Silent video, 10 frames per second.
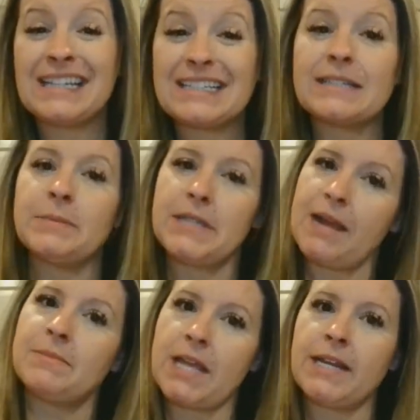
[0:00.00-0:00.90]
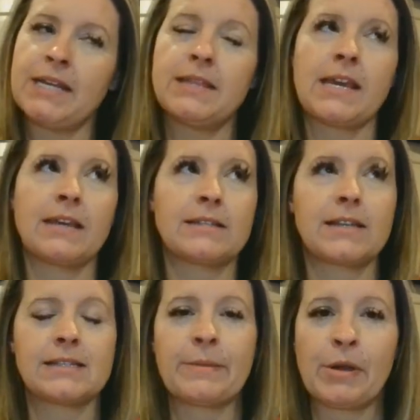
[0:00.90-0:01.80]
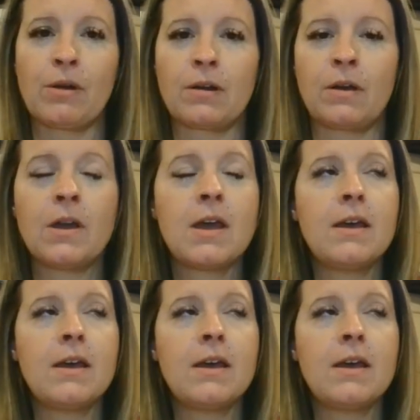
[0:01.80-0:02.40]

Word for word: Like, sometimes I need things because I'm a girl,